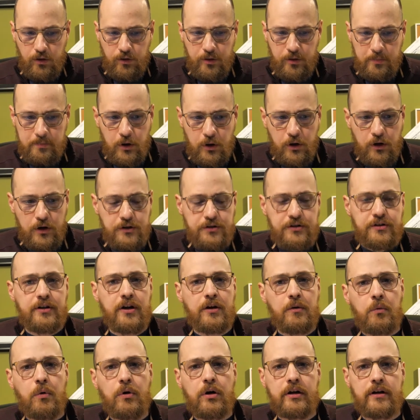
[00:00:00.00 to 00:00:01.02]
the person
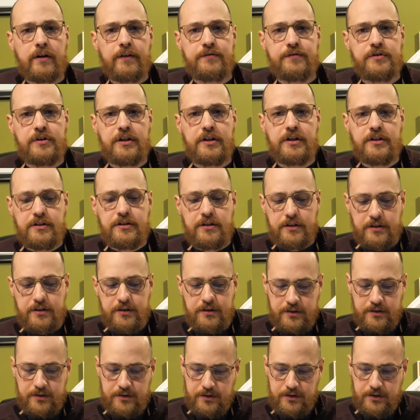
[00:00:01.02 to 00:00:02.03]
and work of
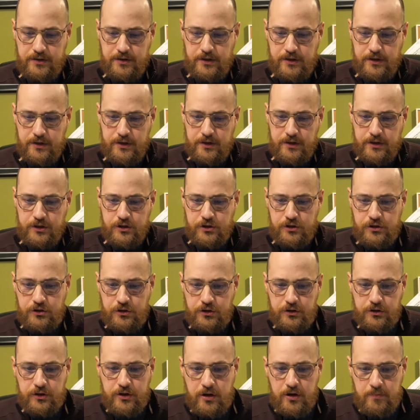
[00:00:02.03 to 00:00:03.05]
Jesus
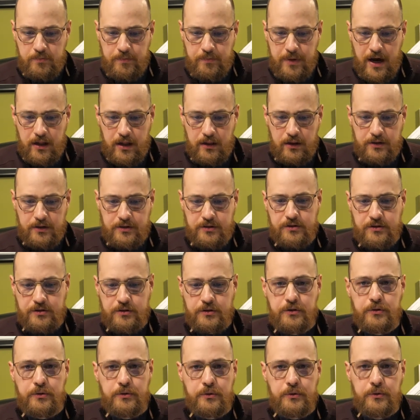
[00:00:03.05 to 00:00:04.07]
should compel us
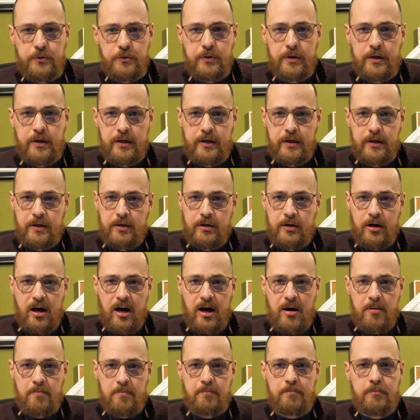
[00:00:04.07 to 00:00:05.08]
to
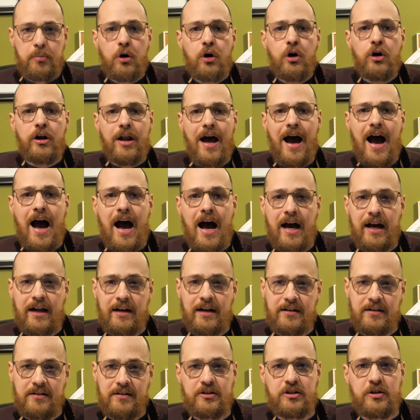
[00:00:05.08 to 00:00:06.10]
uh, put
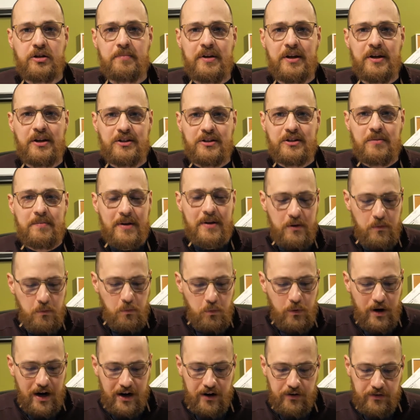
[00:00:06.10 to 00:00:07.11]
on, to be, to be
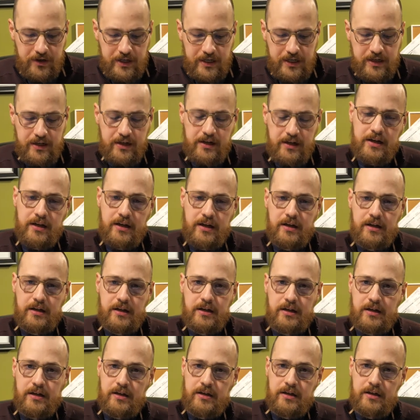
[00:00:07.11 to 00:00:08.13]
wearing
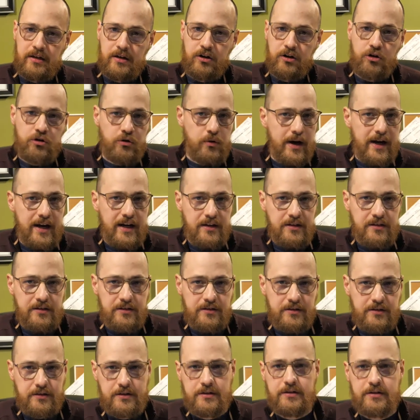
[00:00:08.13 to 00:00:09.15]

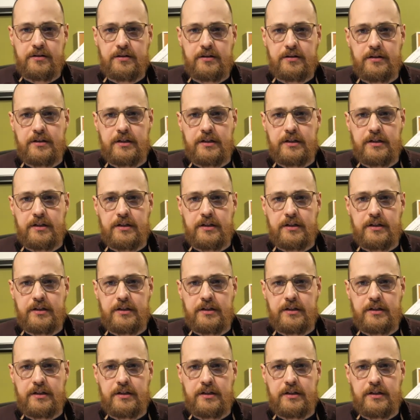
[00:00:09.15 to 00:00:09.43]
grace